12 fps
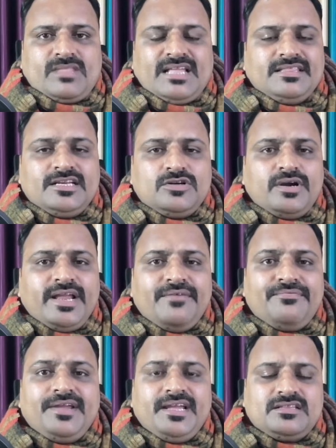They don't
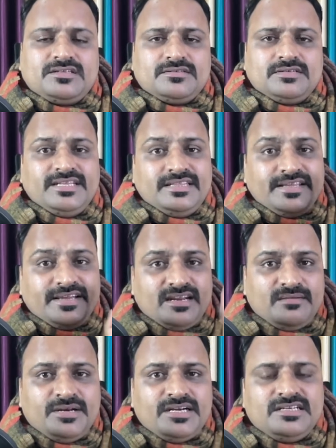have faith in their
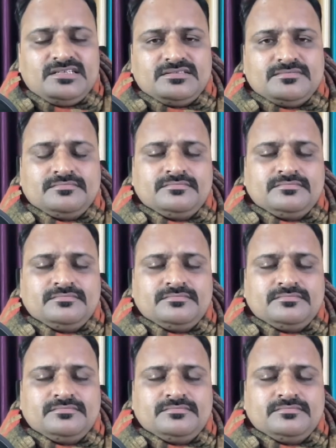abilities.